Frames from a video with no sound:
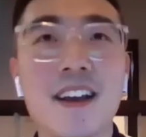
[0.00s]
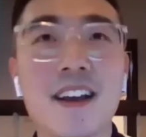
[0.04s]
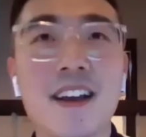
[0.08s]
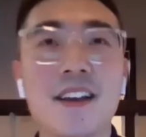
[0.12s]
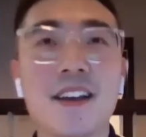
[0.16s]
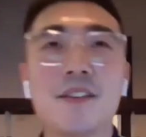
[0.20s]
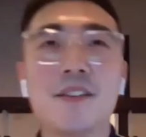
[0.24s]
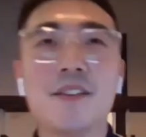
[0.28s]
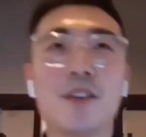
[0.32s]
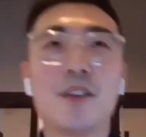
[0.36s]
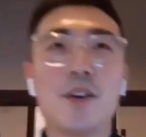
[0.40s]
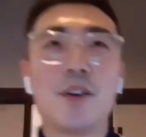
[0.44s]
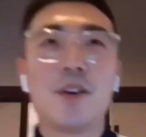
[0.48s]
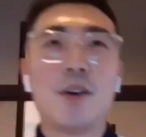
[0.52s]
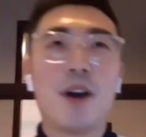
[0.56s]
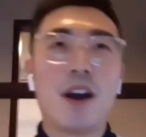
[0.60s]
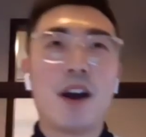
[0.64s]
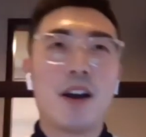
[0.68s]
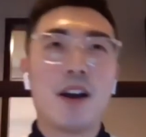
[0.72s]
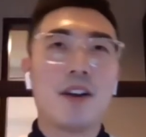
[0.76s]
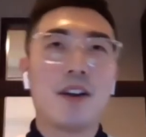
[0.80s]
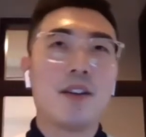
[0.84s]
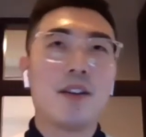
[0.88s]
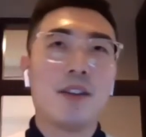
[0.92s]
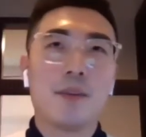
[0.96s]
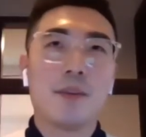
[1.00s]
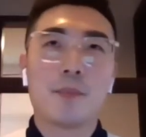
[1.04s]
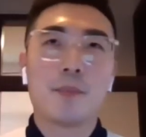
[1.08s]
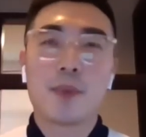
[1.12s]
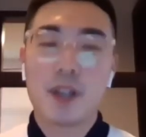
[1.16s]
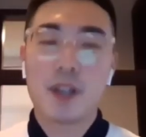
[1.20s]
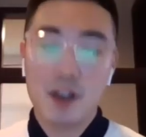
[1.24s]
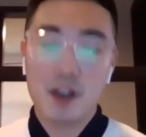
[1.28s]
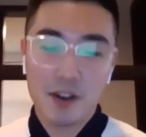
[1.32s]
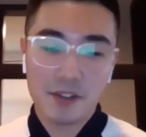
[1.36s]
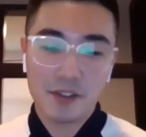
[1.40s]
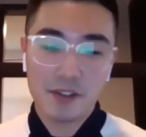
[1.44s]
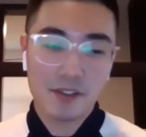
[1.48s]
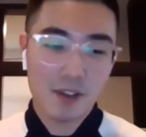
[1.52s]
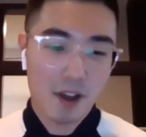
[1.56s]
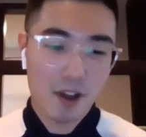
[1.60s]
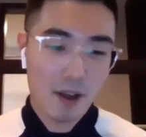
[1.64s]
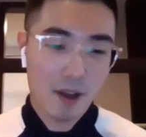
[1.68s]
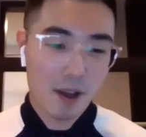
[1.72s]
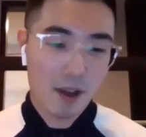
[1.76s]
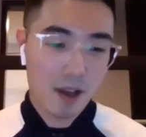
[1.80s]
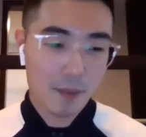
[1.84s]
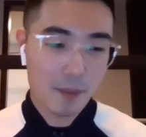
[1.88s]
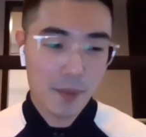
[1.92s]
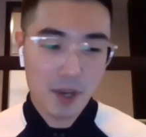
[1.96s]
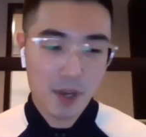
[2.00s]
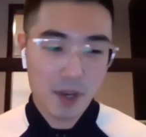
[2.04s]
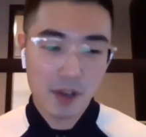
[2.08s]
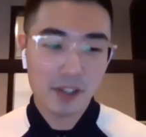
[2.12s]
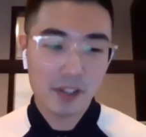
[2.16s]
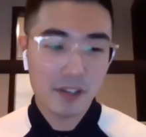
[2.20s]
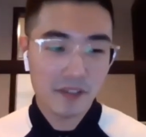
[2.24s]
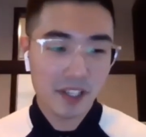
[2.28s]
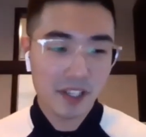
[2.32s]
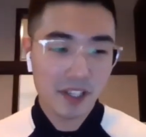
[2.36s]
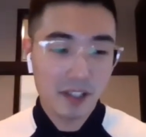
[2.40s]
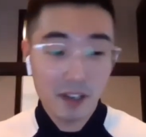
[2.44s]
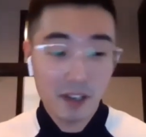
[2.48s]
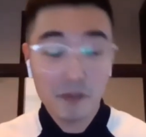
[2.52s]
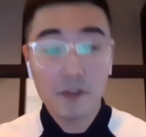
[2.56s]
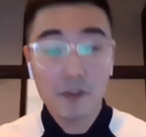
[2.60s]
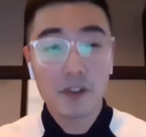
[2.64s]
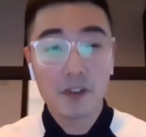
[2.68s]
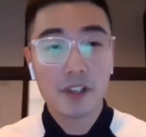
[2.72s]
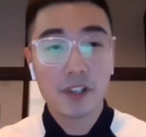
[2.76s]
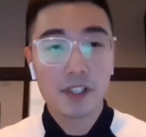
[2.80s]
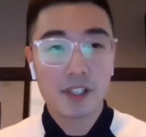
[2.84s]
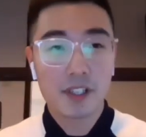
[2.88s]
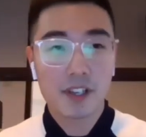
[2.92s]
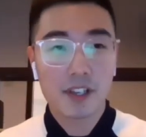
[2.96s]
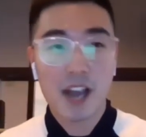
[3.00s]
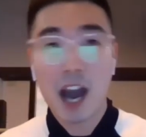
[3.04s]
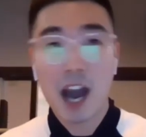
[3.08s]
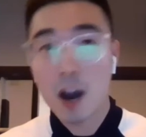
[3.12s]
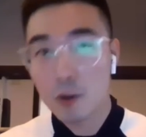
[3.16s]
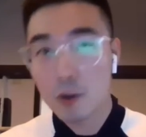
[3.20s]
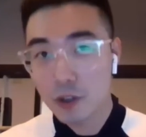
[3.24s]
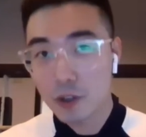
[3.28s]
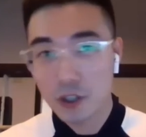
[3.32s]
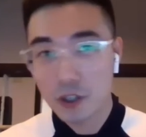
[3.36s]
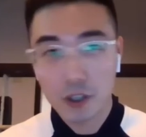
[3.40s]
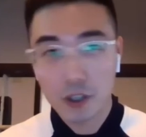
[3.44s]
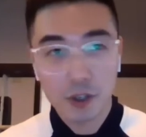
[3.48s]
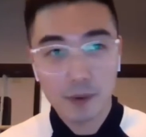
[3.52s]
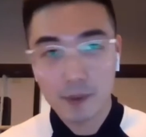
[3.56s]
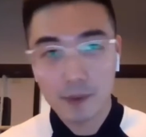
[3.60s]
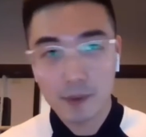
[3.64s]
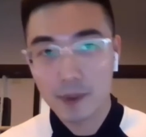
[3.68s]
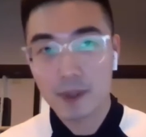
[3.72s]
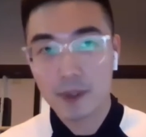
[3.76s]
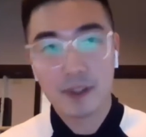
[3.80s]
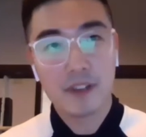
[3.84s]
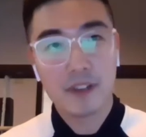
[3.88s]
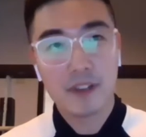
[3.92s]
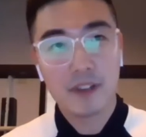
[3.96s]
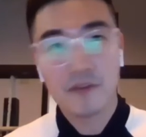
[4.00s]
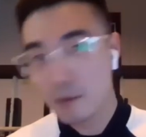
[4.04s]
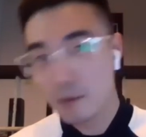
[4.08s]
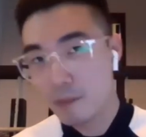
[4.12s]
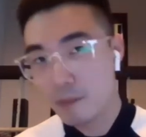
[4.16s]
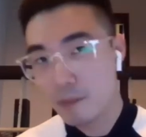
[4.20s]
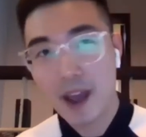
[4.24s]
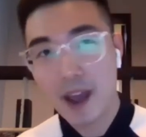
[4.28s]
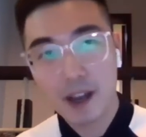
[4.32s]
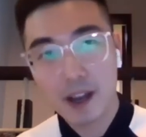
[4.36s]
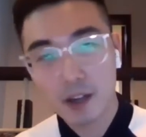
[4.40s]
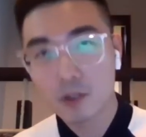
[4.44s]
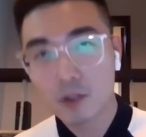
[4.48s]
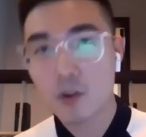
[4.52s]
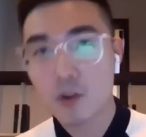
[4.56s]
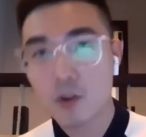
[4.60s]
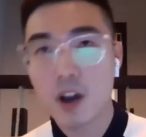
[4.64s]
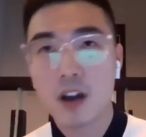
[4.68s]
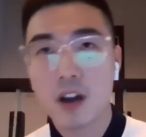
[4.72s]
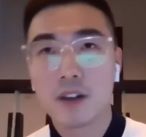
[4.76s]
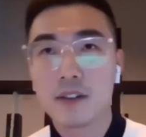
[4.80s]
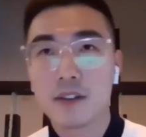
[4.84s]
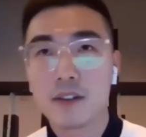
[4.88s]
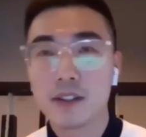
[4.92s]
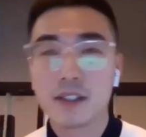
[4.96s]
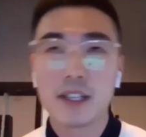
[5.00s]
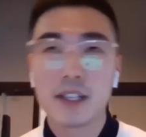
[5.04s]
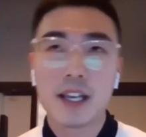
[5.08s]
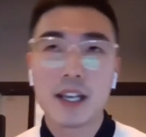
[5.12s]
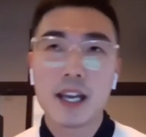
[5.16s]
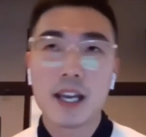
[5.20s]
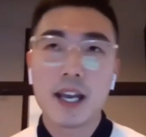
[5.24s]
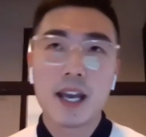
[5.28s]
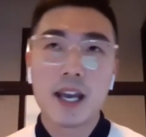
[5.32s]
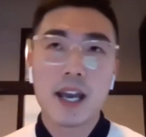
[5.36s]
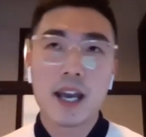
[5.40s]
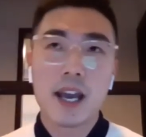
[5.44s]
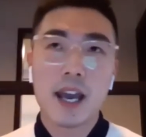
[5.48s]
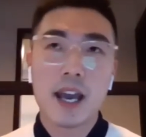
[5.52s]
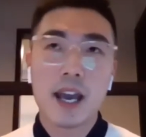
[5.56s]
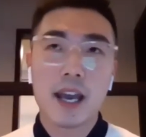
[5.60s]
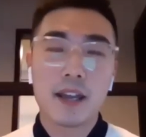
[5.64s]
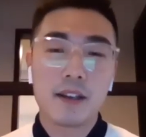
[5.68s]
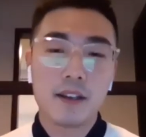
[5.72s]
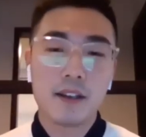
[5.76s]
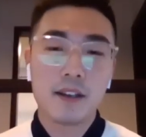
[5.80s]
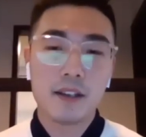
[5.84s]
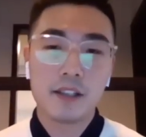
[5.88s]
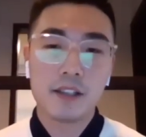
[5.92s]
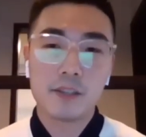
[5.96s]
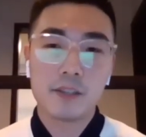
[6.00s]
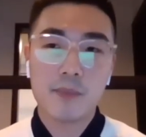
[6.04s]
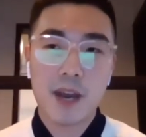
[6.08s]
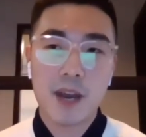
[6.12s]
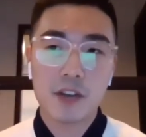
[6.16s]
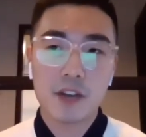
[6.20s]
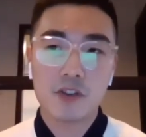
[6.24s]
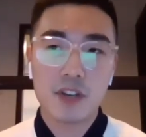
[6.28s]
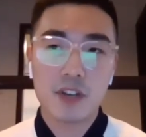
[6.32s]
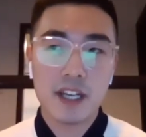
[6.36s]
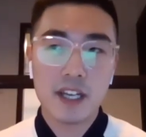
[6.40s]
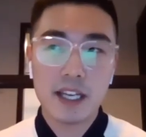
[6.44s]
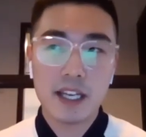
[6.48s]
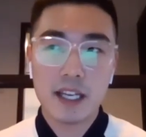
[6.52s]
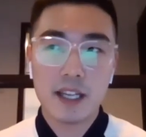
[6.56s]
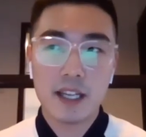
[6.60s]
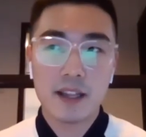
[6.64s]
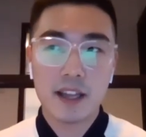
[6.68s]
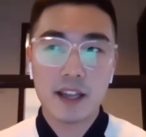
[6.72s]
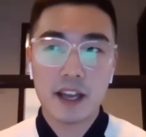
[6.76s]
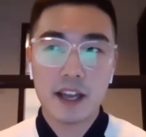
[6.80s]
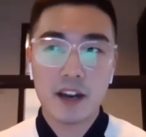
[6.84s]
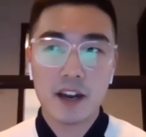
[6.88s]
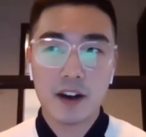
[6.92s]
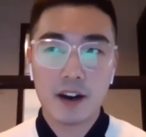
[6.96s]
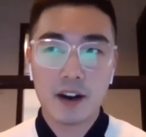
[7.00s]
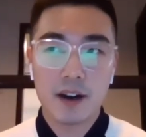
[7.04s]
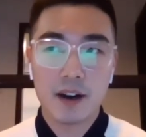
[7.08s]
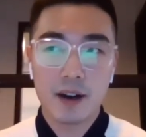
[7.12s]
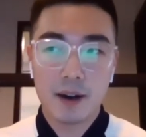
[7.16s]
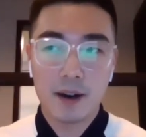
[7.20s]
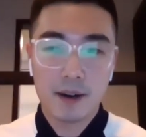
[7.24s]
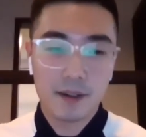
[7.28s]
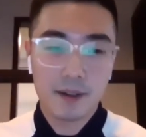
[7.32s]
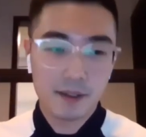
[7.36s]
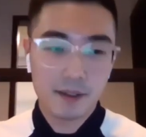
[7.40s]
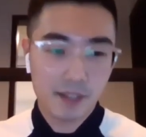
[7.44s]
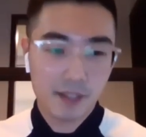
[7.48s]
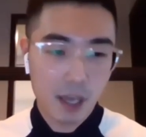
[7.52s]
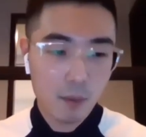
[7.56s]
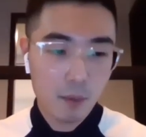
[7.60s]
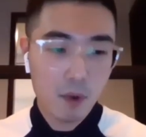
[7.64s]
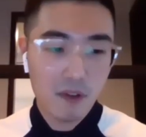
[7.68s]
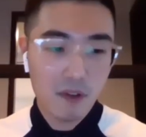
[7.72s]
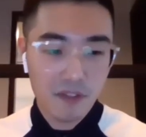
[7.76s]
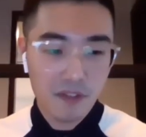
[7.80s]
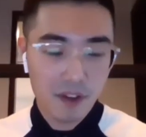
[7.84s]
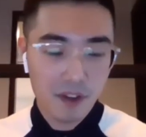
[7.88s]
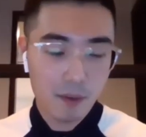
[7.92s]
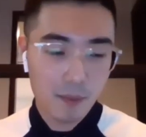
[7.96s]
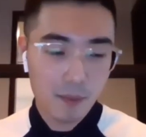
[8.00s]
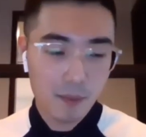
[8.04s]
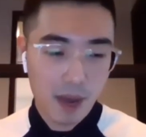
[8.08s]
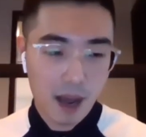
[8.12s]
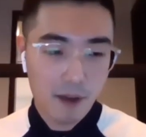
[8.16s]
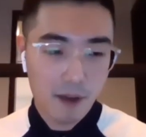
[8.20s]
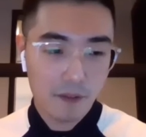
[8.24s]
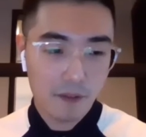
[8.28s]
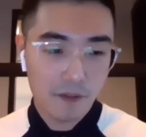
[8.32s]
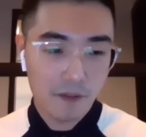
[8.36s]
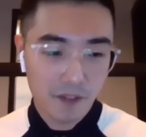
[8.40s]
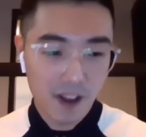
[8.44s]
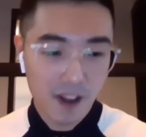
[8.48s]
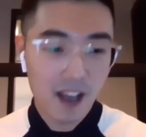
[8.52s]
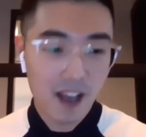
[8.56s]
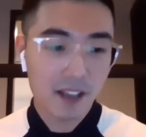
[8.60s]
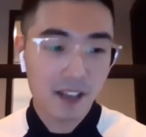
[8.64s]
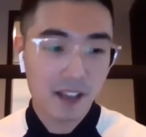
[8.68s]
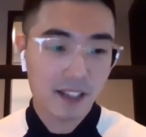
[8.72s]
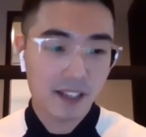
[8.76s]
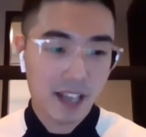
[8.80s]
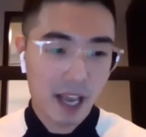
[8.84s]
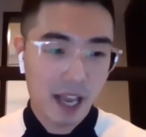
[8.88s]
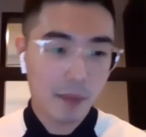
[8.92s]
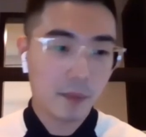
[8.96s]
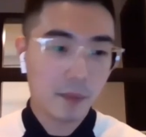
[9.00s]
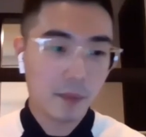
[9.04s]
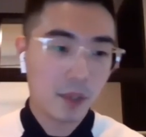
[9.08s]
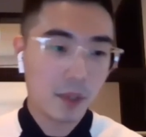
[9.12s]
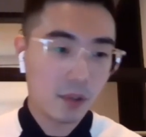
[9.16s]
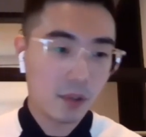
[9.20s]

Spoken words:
So because of the different culture, different backgrounds, and especially some of them first came